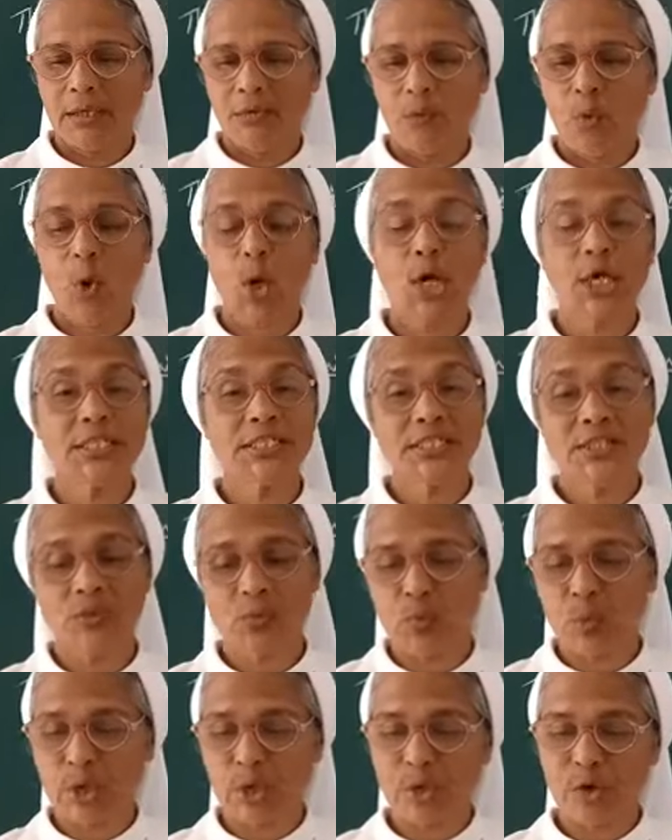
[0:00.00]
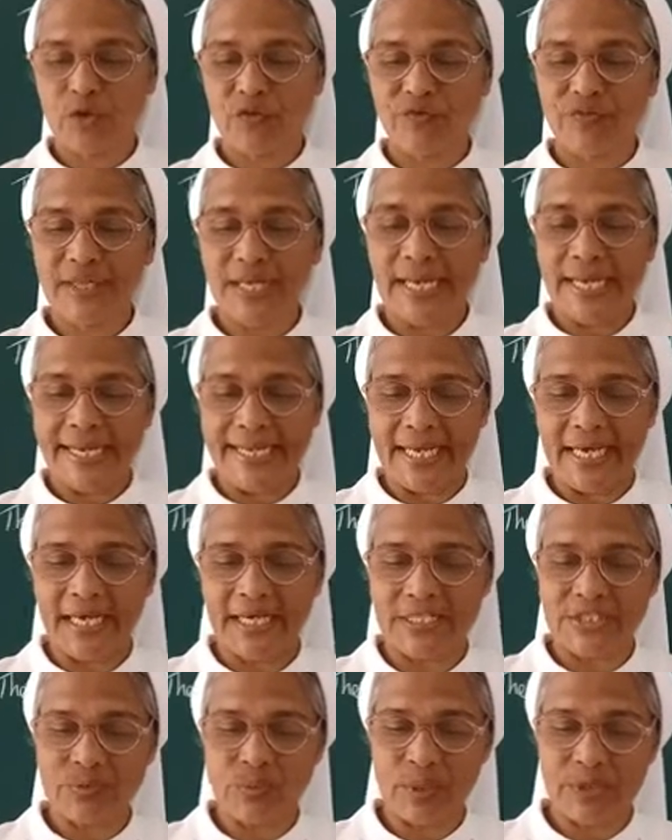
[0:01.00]
was one of the
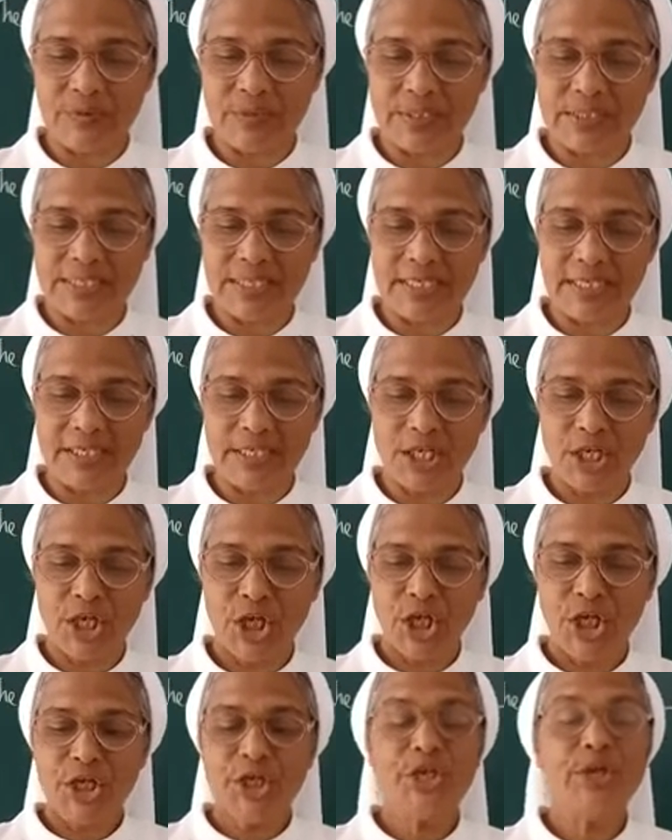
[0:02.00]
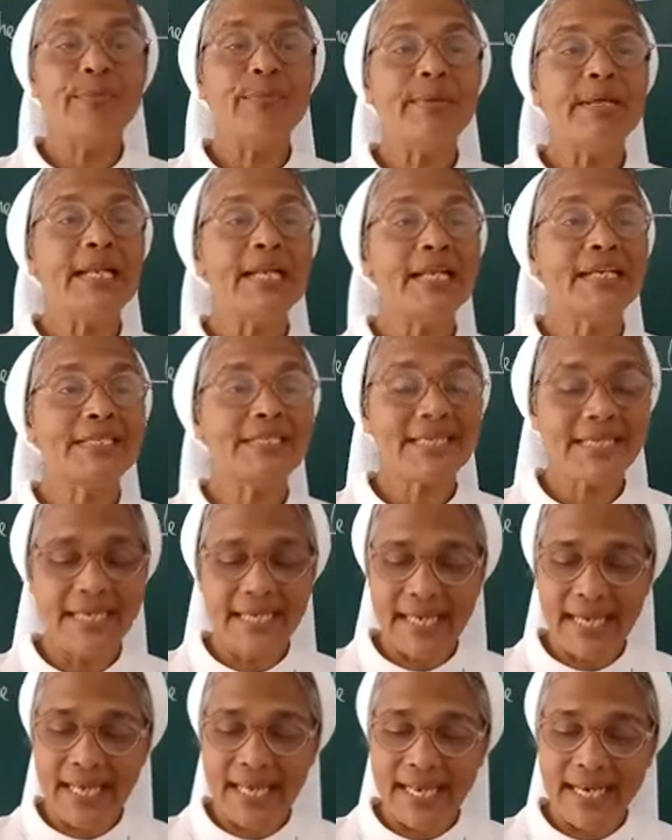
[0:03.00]
dash. What was it?
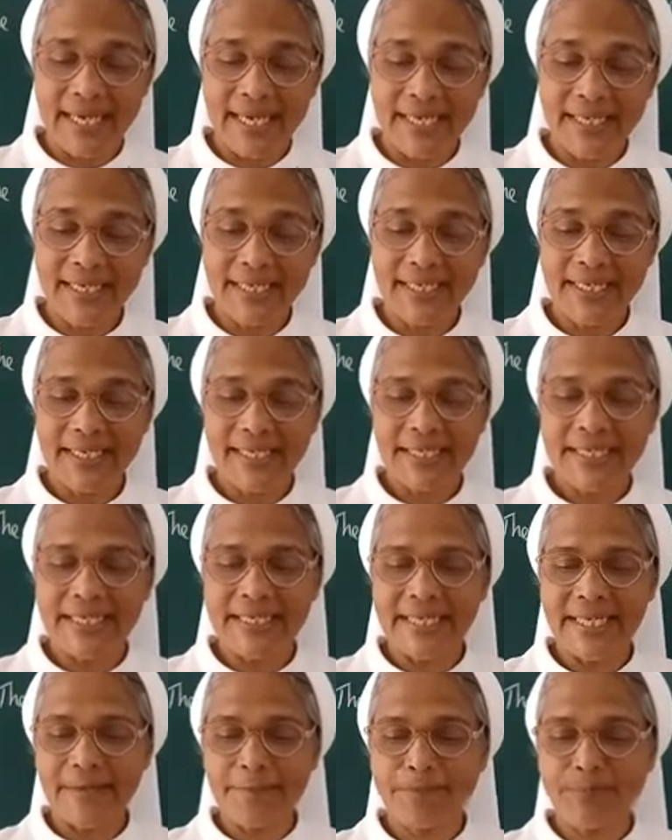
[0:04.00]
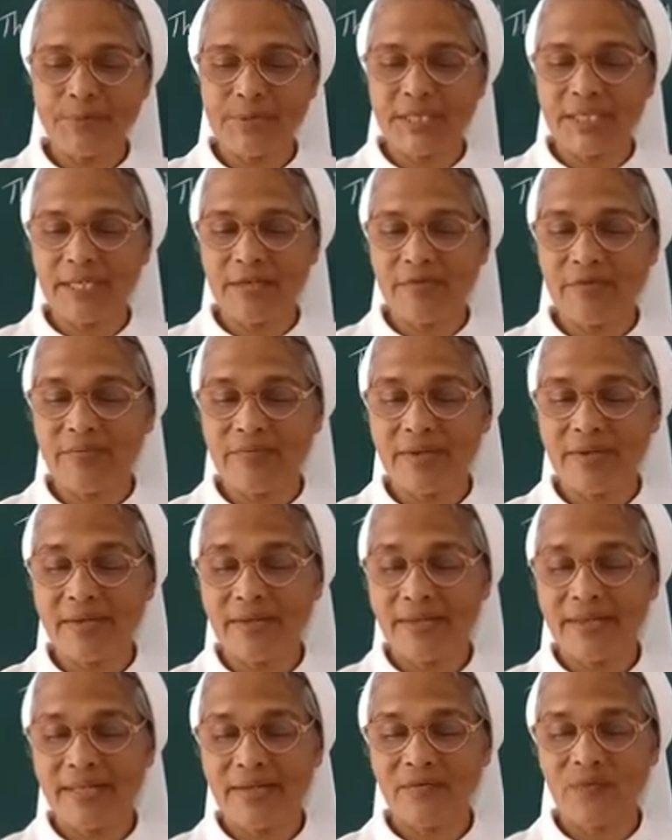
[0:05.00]
Humility and gripped
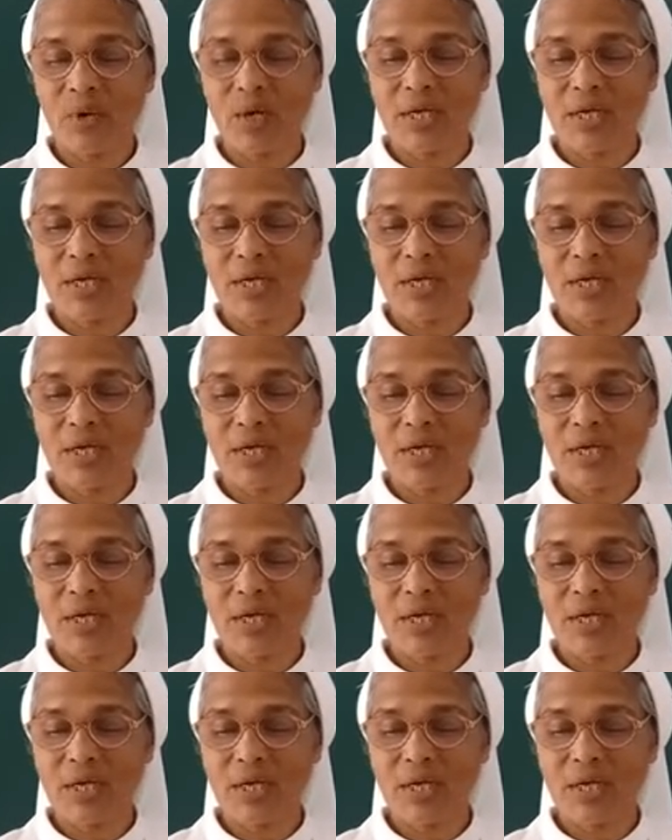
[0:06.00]
him